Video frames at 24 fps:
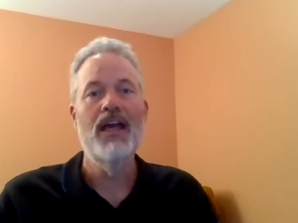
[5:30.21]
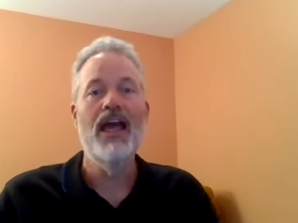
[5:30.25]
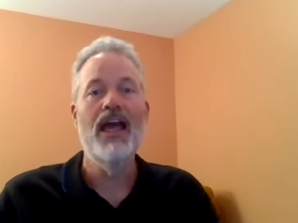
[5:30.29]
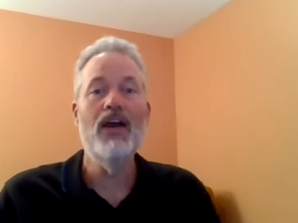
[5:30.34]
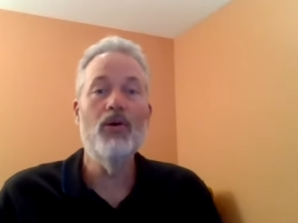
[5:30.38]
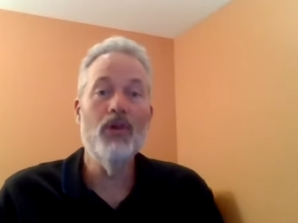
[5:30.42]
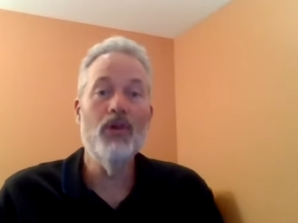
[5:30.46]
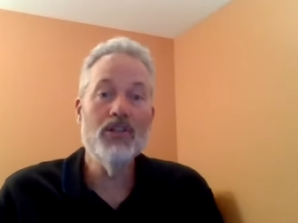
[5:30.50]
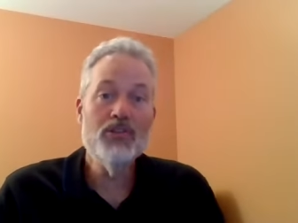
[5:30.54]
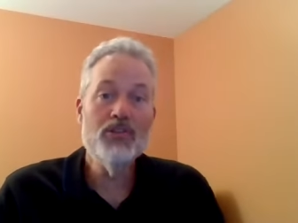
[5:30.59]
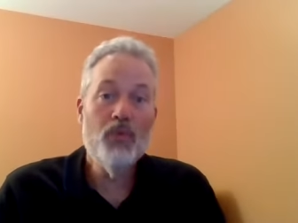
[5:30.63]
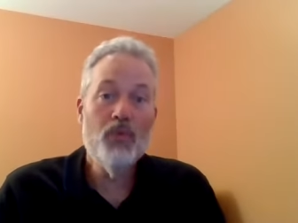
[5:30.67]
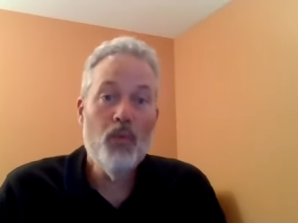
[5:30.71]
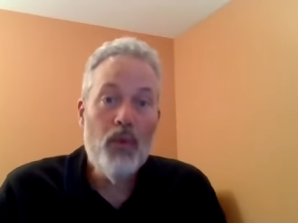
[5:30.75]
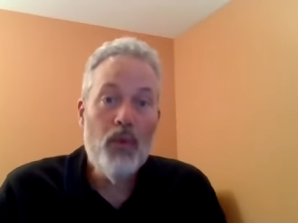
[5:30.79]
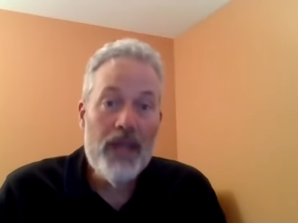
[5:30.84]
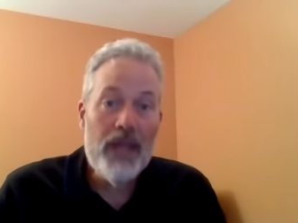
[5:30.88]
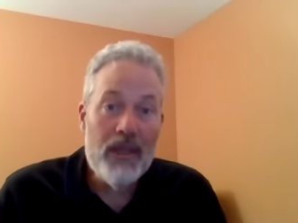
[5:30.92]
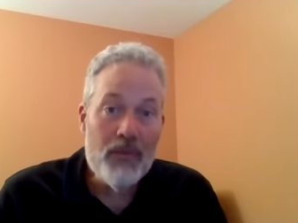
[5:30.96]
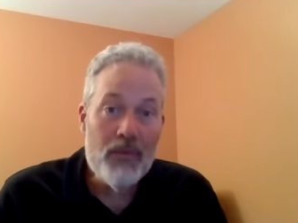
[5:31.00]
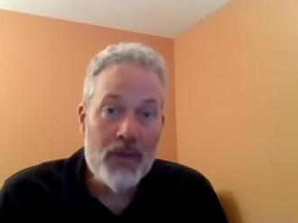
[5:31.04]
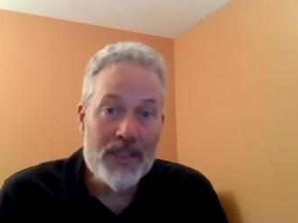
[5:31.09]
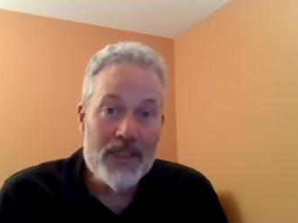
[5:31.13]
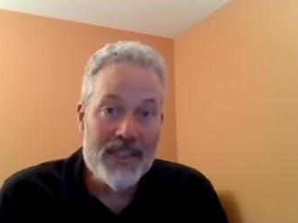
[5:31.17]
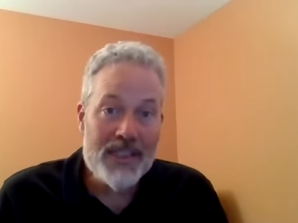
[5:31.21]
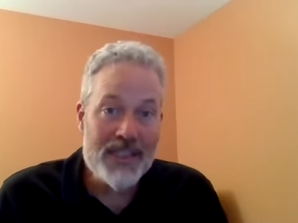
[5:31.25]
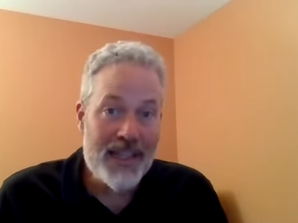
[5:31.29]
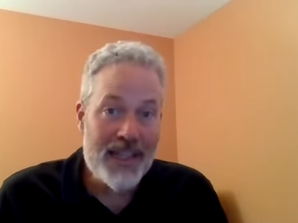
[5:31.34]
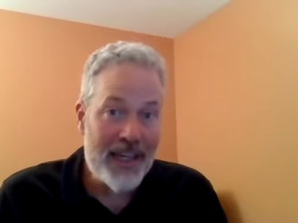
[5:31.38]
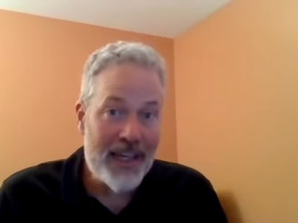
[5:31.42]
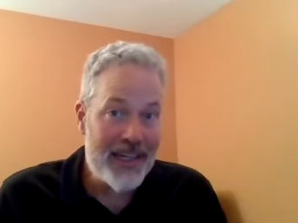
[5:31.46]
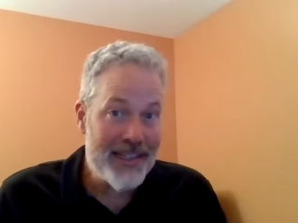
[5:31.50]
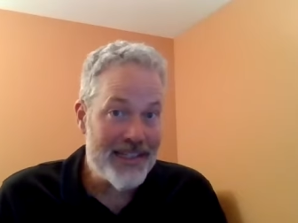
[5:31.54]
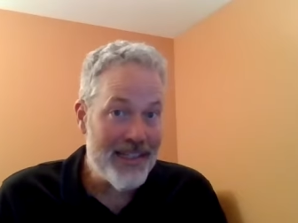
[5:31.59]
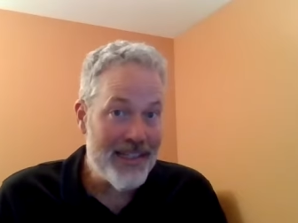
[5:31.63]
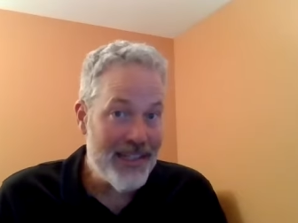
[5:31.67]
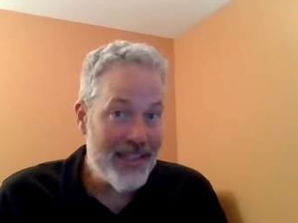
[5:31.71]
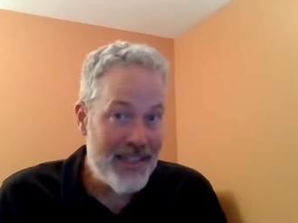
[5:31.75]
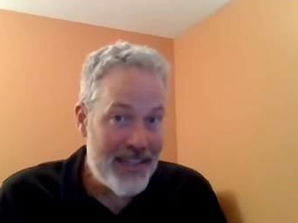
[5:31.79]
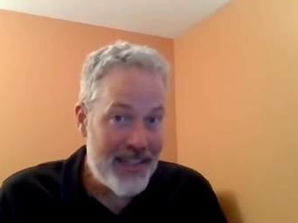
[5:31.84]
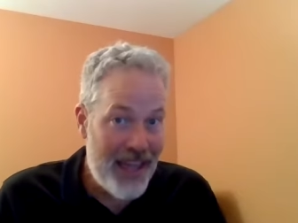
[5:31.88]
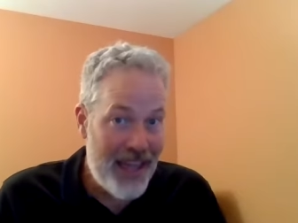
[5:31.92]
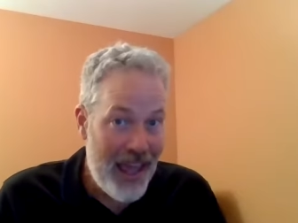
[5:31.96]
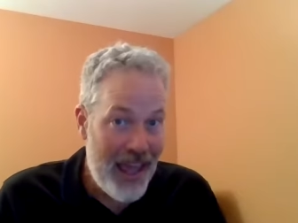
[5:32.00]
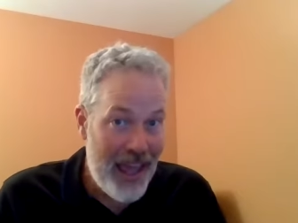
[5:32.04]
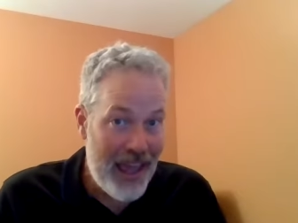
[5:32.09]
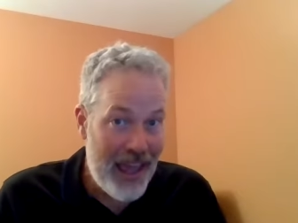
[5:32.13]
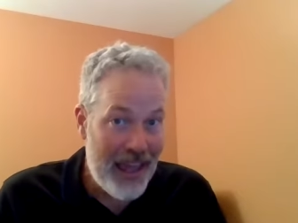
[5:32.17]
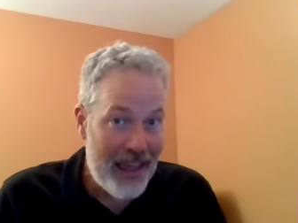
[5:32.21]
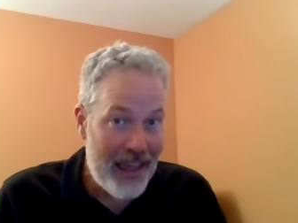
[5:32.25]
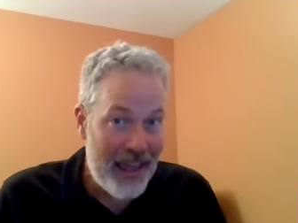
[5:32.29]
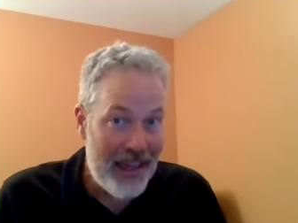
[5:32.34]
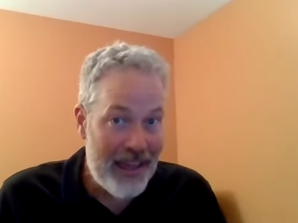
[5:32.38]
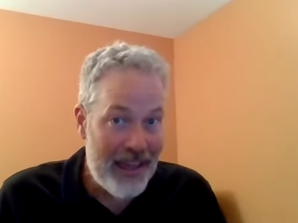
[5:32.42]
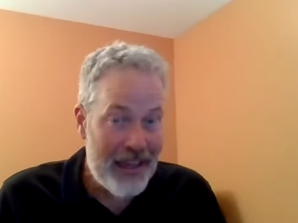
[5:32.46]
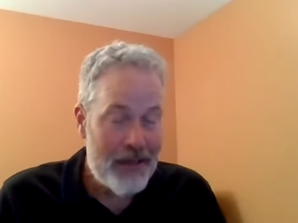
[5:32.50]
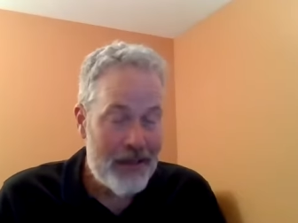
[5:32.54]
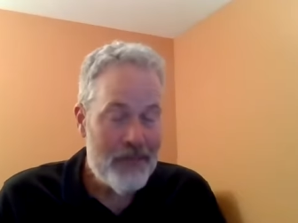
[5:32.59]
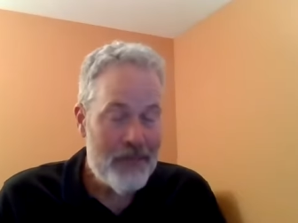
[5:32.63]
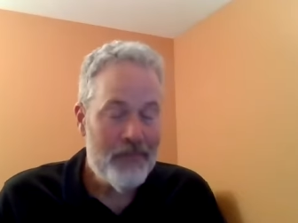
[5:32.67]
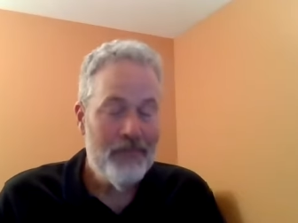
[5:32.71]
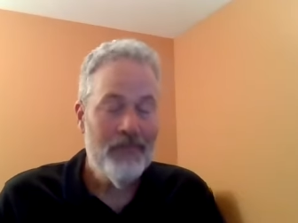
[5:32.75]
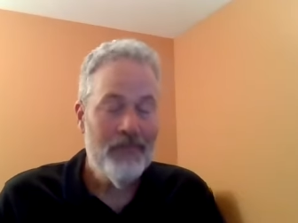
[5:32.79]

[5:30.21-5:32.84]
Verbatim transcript: Or as we would say it today,